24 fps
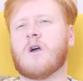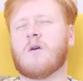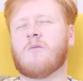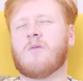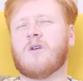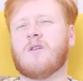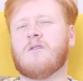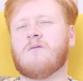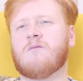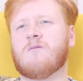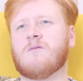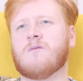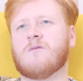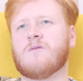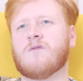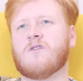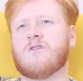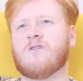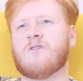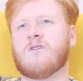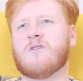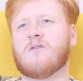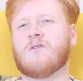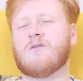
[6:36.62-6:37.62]
I mean,
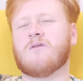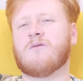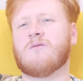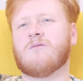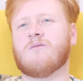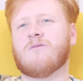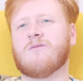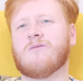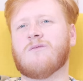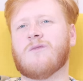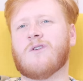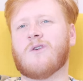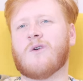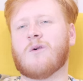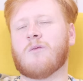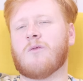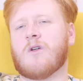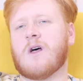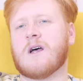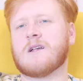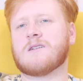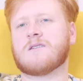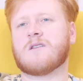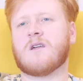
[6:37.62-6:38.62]
it's just a
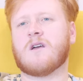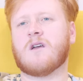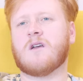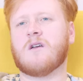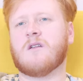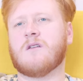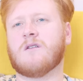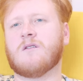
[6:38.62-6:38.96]
normal last night.